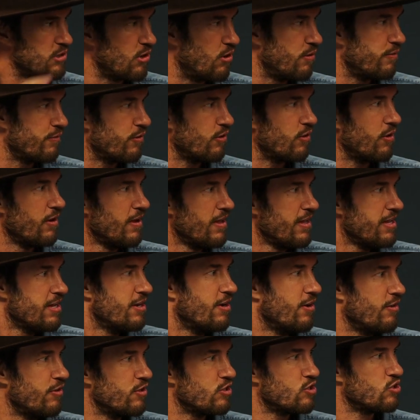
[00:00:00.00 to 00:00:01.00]
over, you
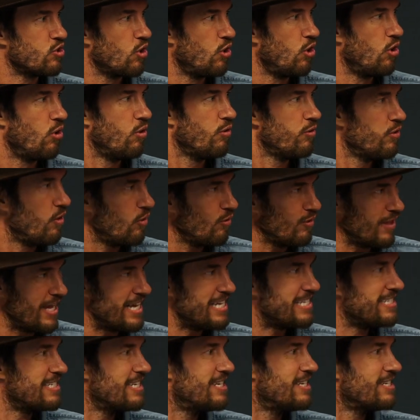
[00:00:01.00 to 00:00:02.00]
know, the sole, no
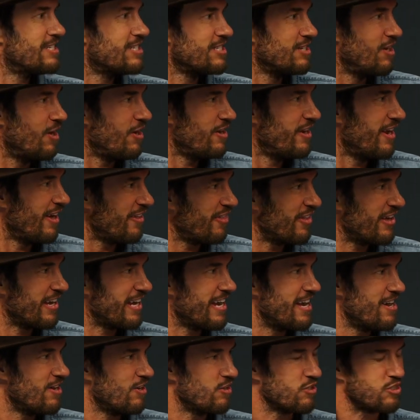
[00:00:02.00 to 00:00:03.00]
laces, no, nothing
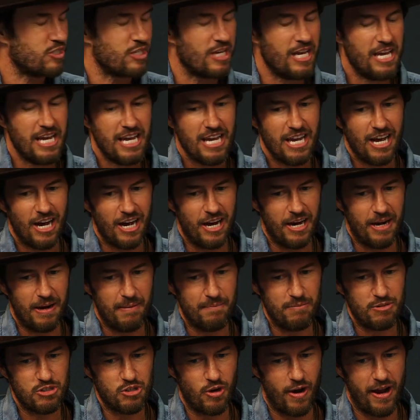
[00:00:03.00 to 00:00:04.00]
else.
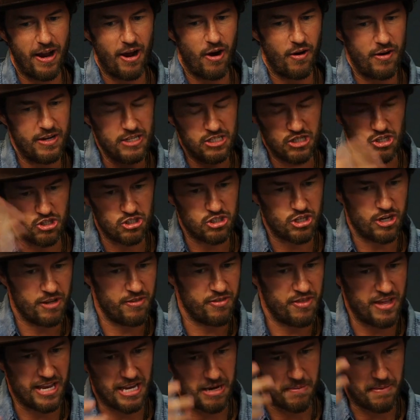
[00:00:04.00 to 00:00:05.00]
So I always used to
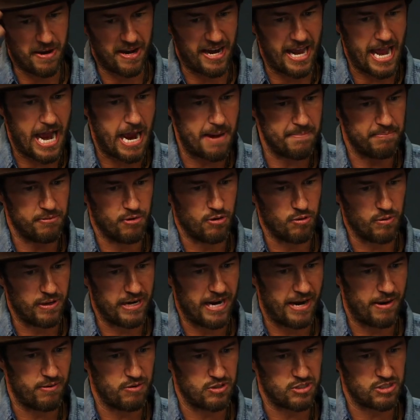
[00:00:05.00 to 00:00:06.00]
think about Apple when
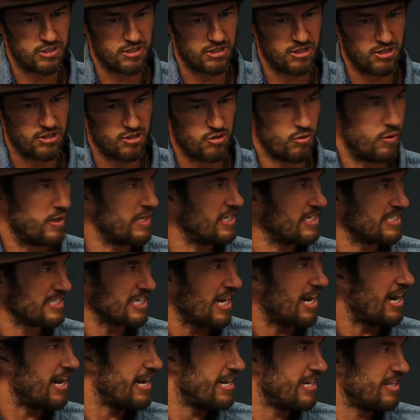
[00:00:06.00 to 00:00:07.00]
I was doing
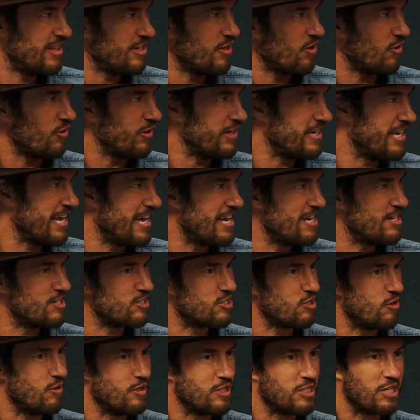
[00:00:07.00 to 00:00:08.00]
design in the early days.
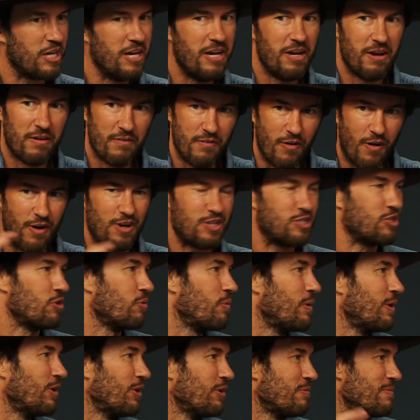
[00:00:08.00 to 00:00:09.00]
So it's very
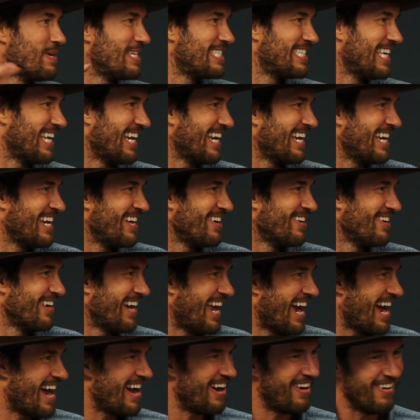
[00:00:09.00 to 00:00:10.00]
surreal to be sitting here
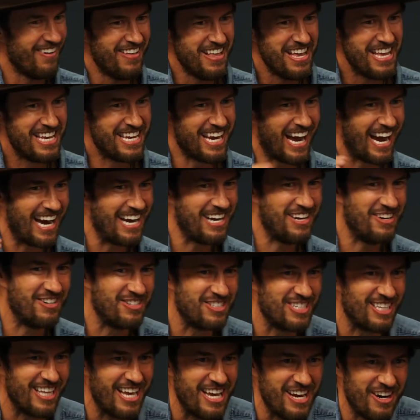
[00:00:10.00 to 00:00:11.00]
now, 9
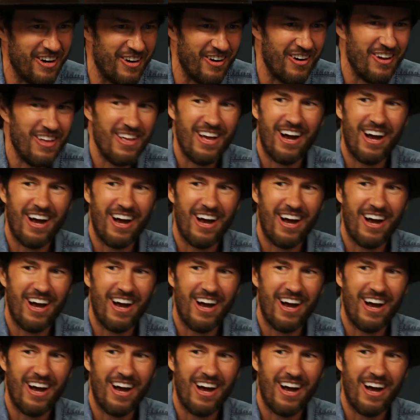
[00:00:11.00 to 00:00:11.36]
years later,